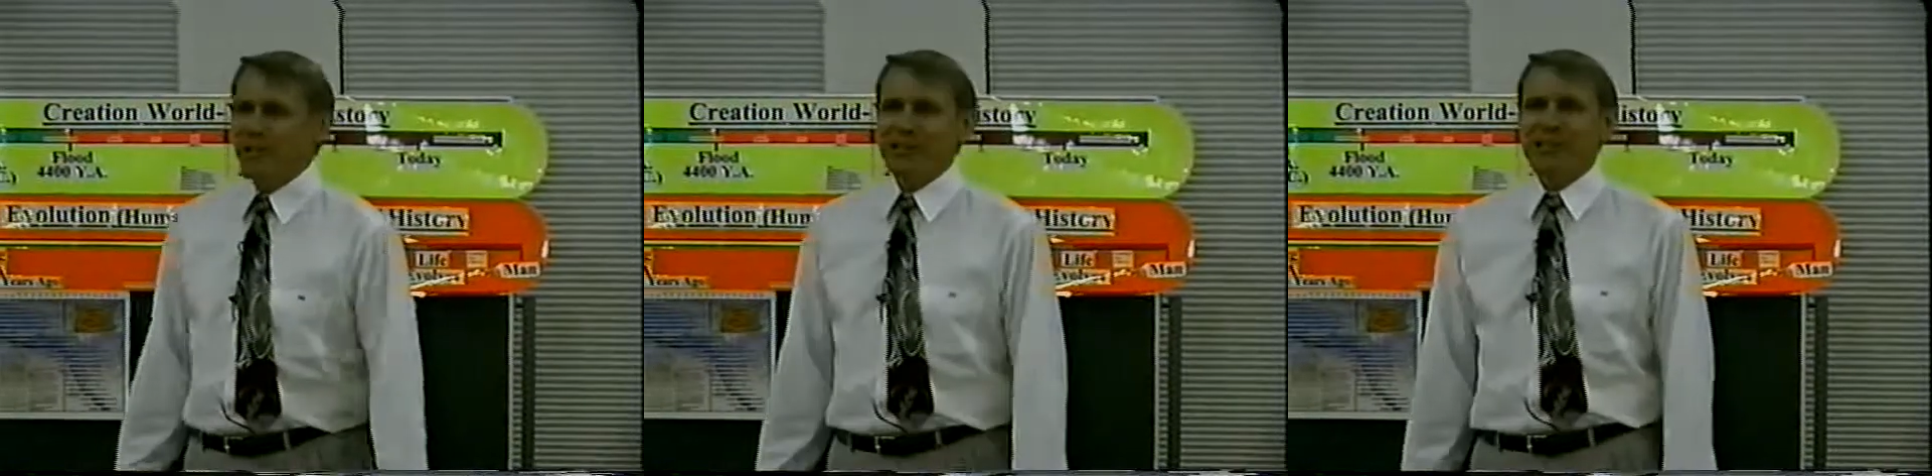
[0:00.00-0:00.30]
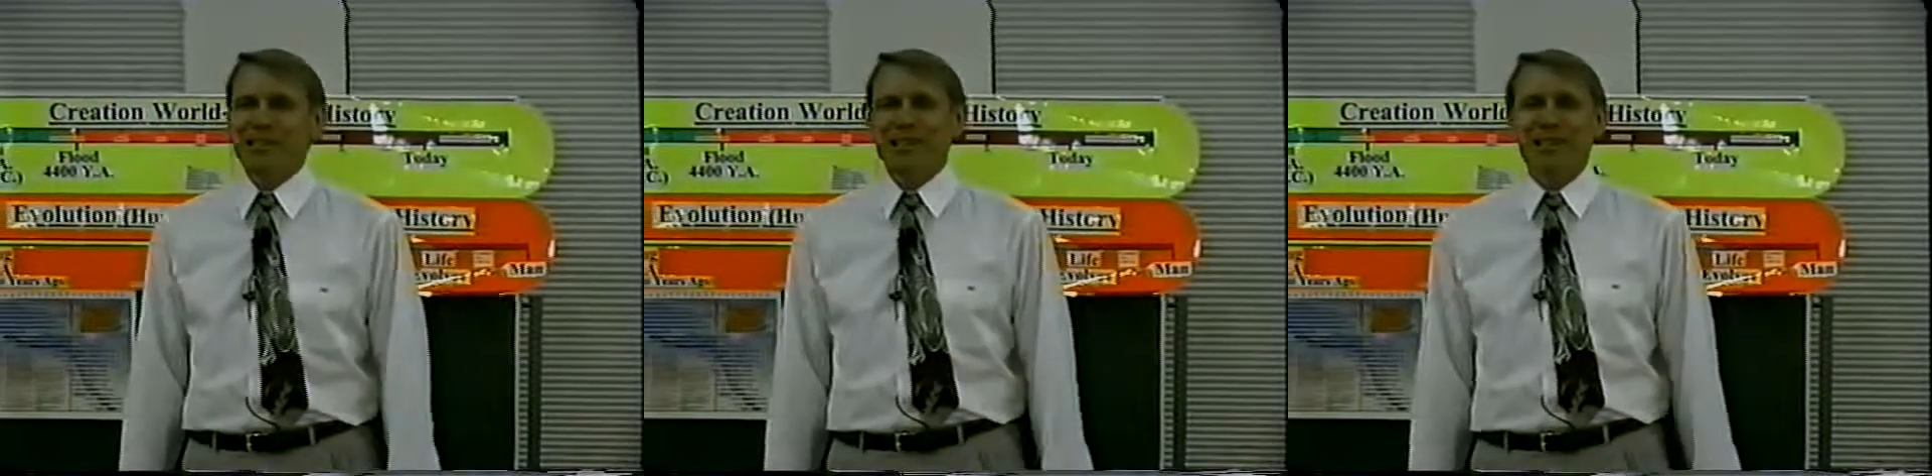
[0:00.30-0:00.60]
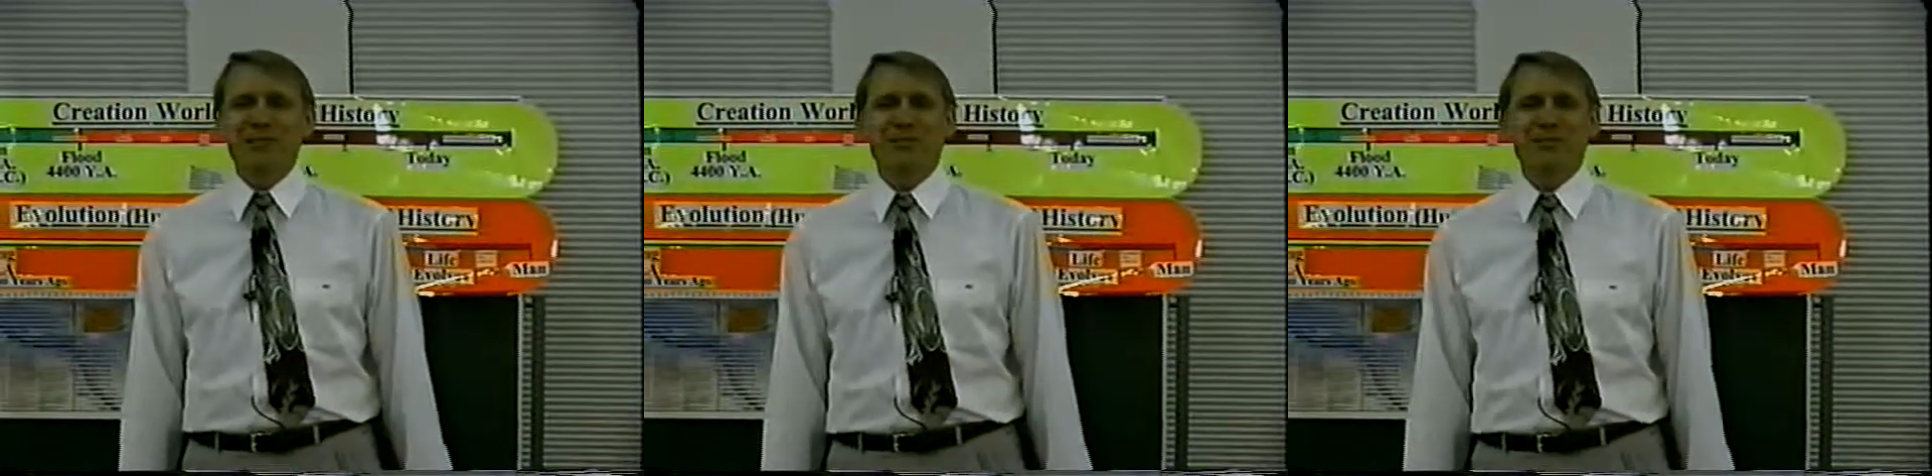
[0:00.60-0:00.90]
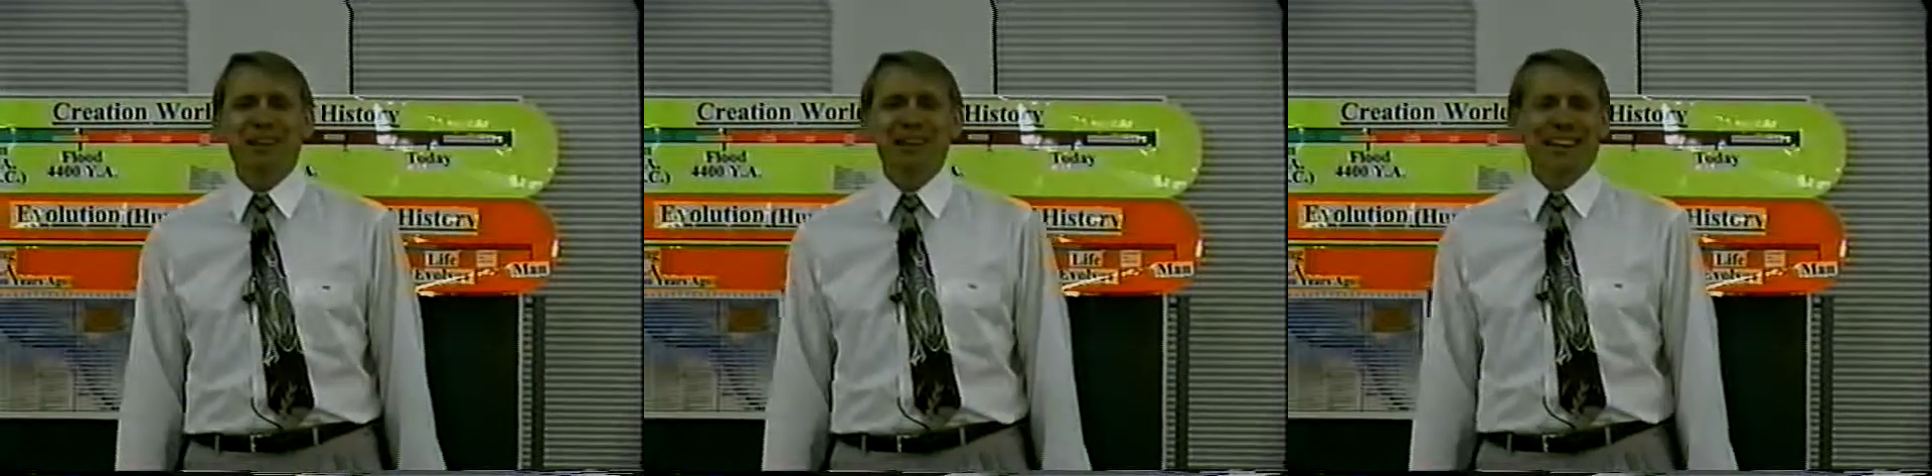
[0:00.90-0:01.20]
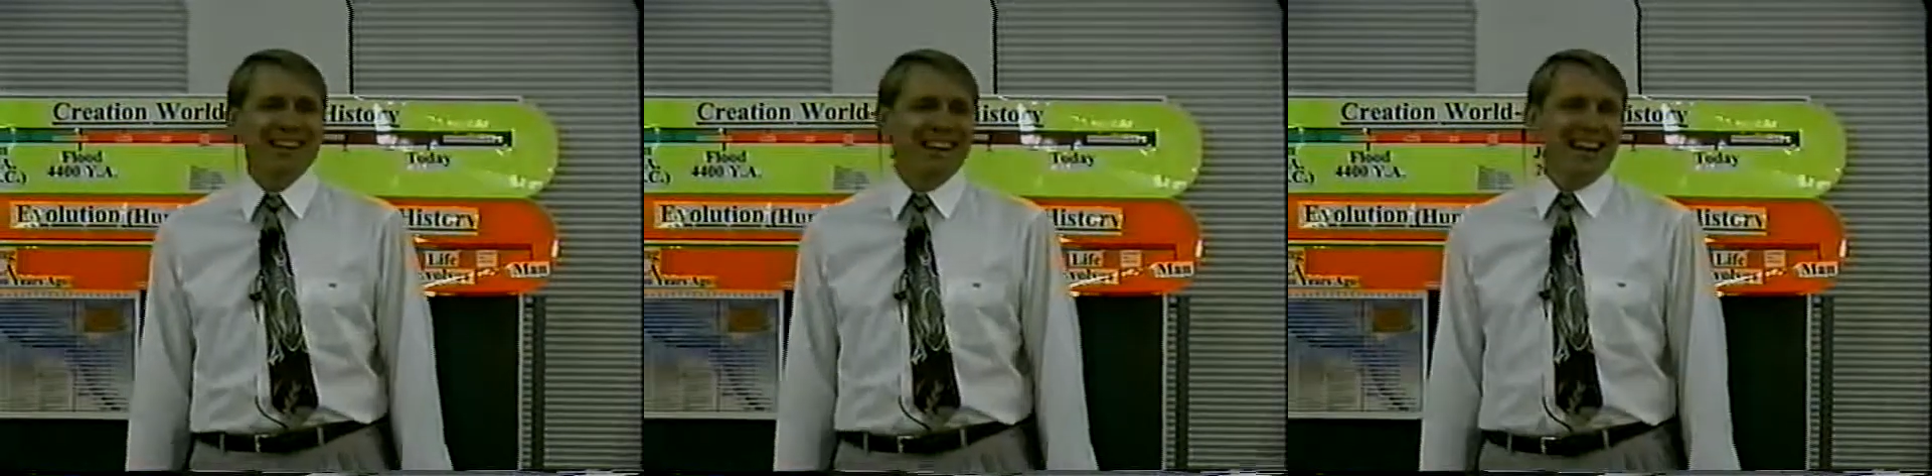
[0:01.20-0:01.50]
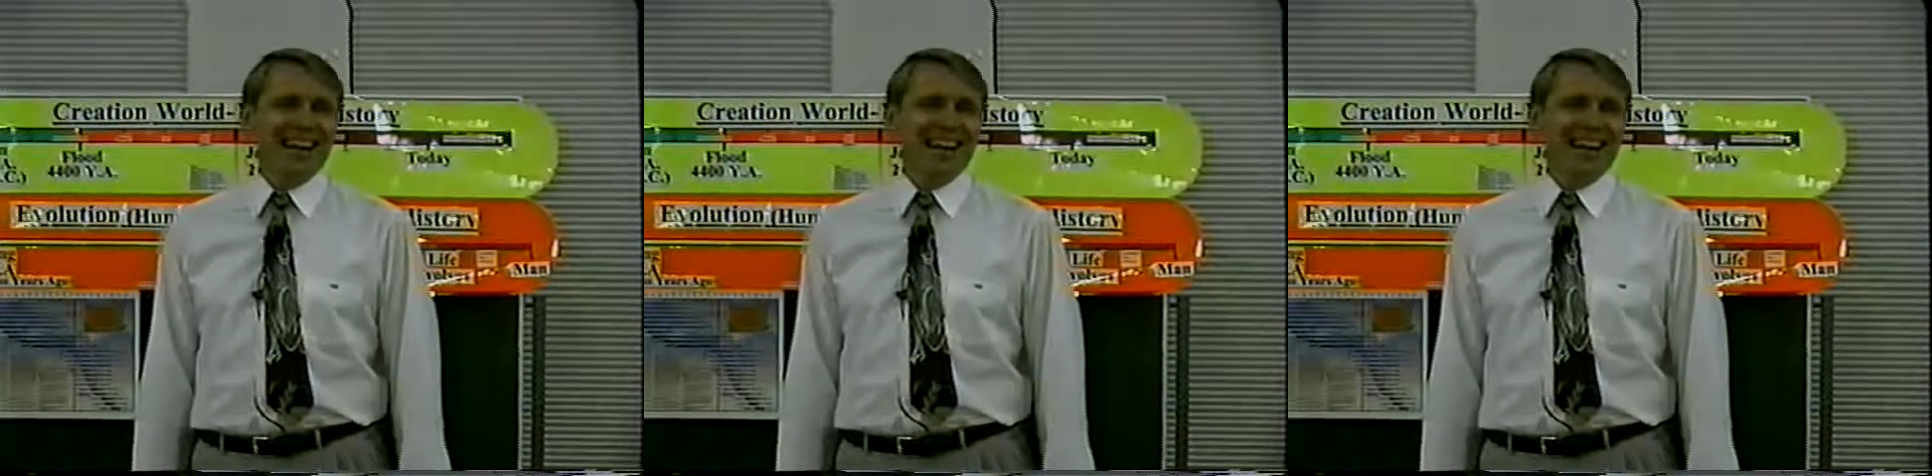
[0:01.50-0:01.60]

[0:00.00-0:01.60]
more on this news media